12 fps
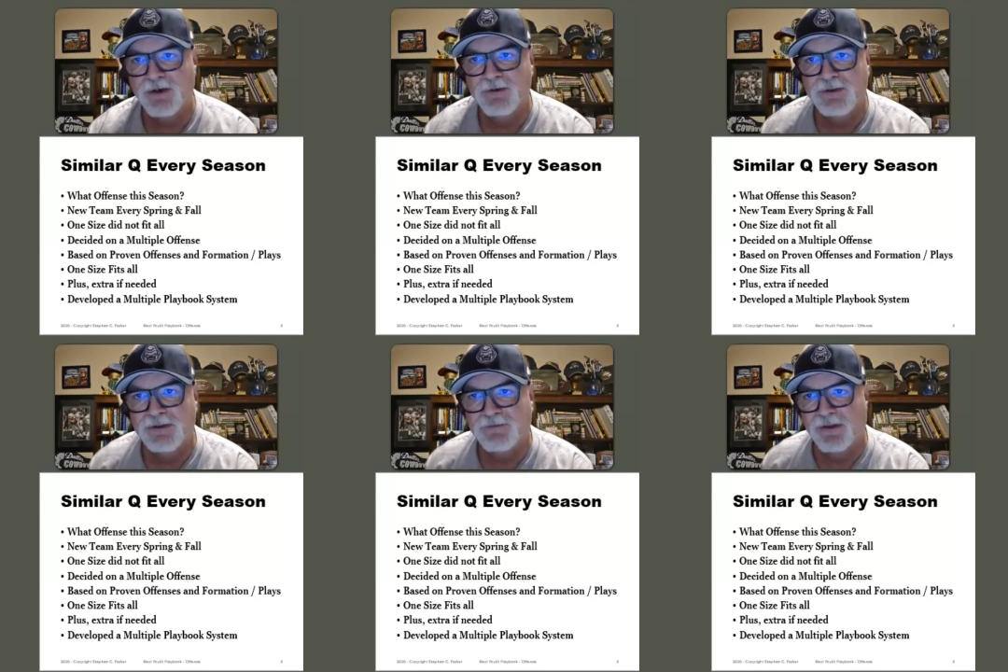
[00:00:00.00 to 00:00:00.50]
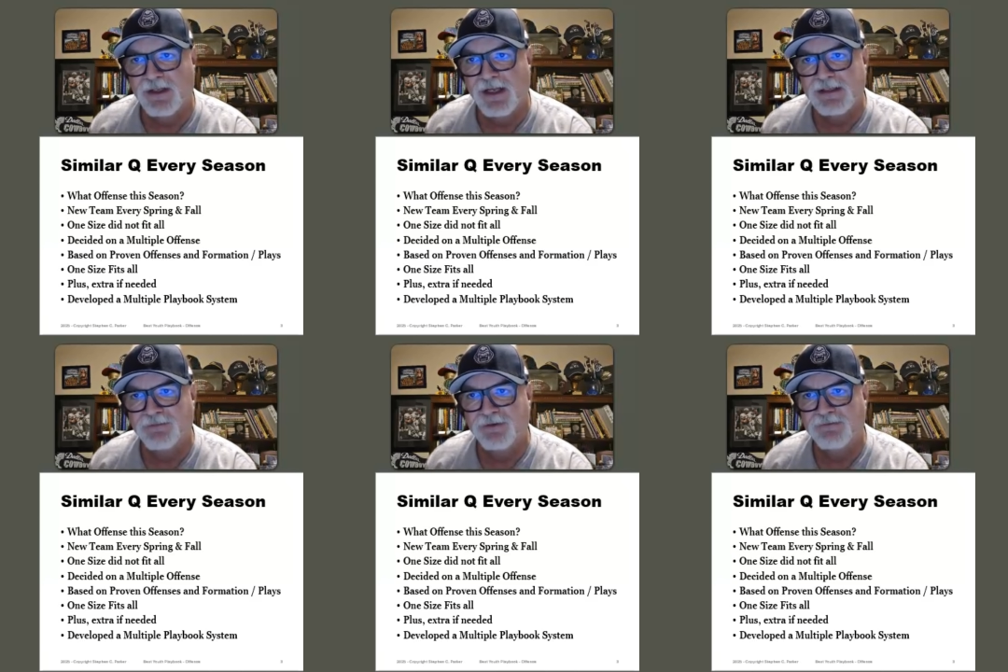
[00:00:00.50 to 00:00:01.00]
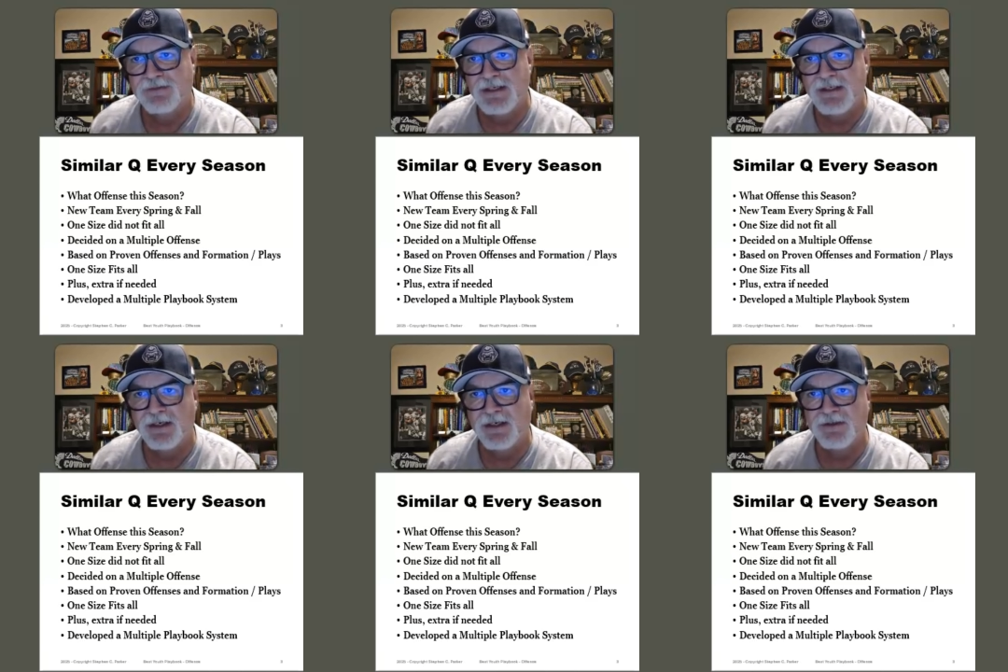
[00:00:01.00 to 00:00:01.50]
coached for the last
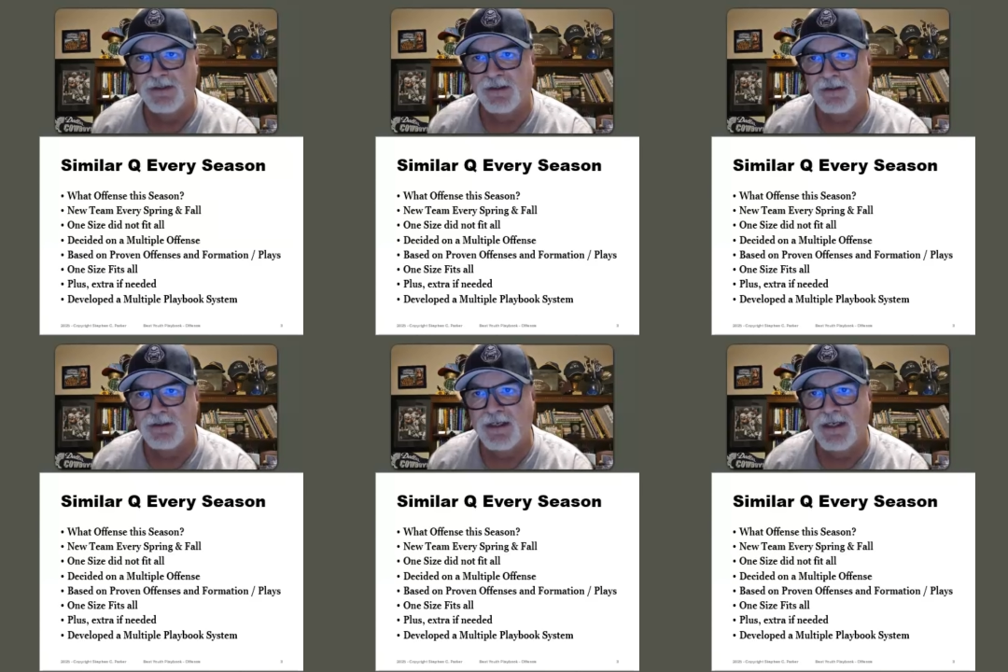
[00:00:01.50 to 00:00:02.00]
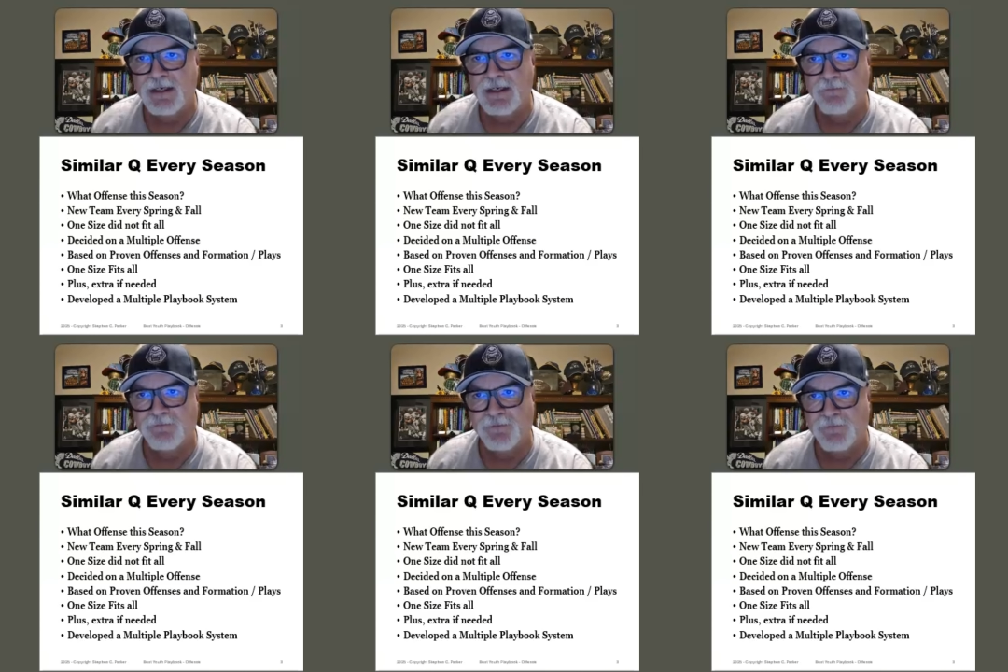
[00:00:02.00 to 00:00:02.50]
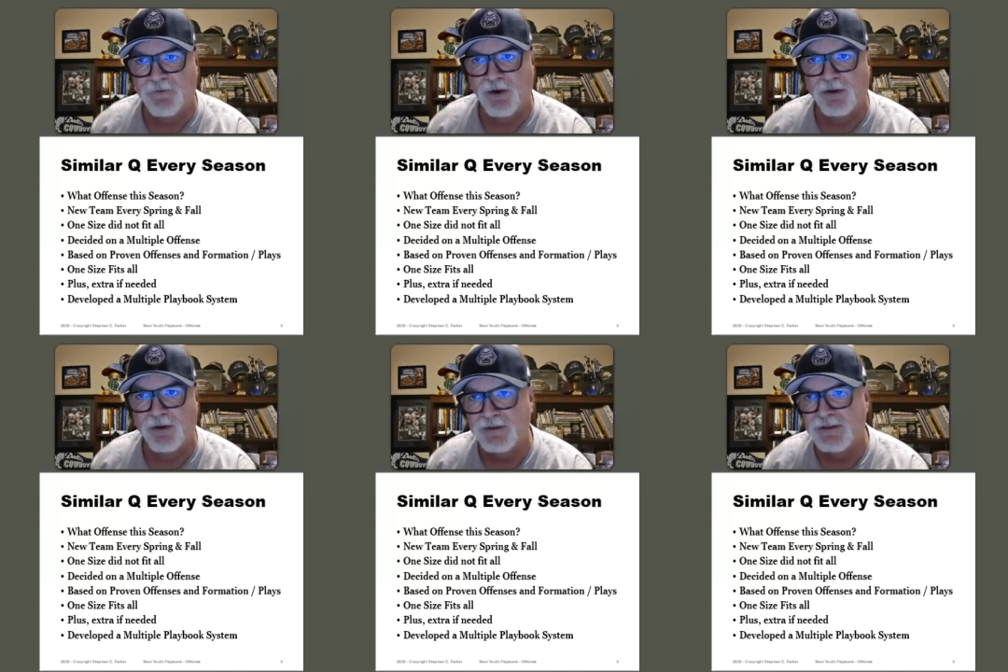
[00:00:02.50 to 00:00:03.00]
15 years in a league for
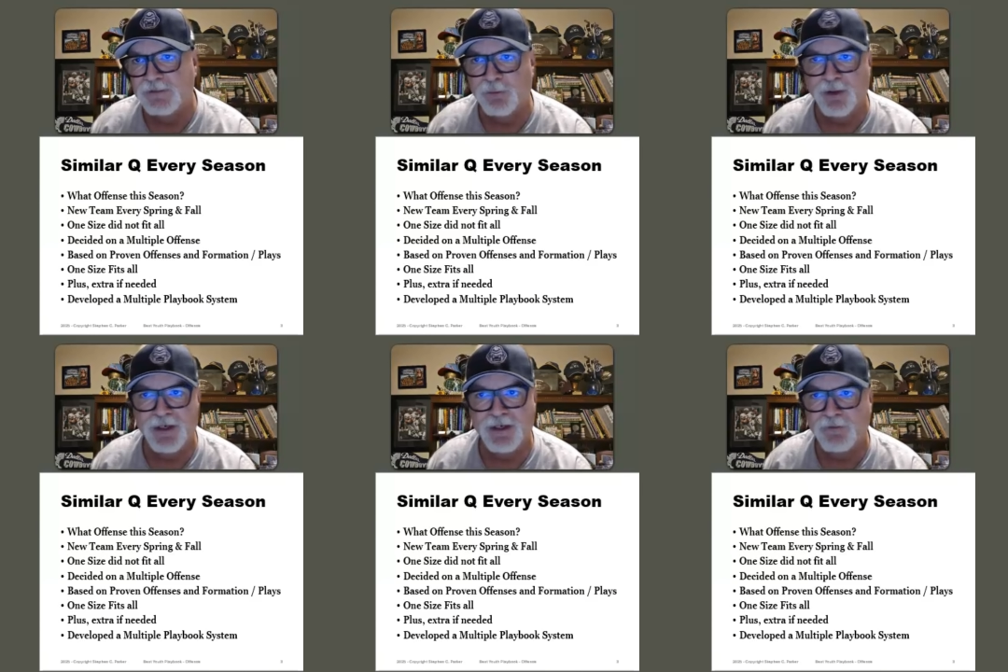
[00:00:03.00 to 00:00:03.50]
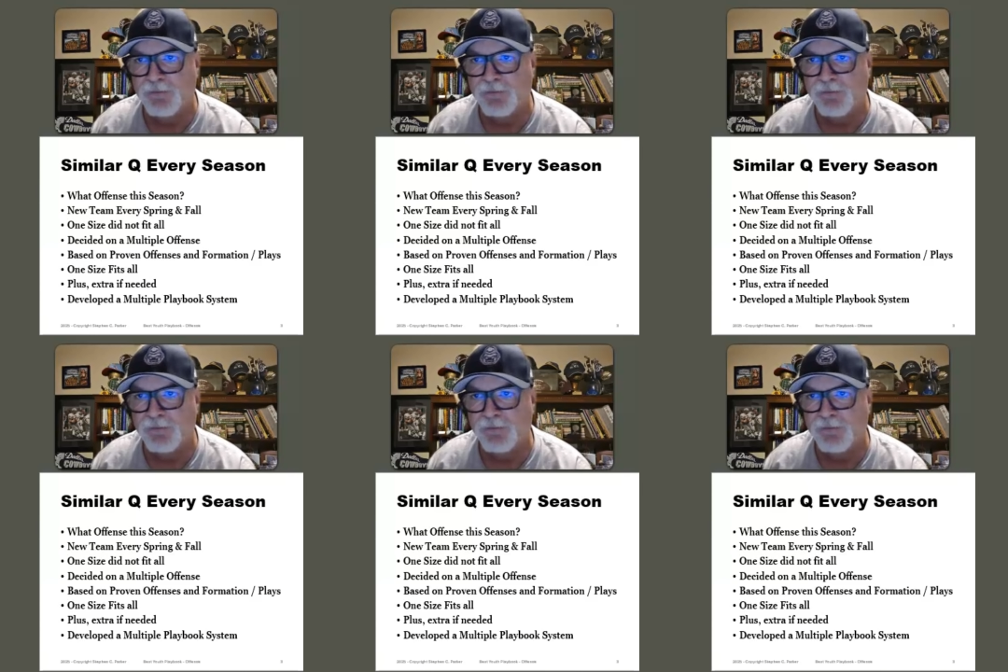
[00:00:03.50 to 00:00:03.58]
fall and spring.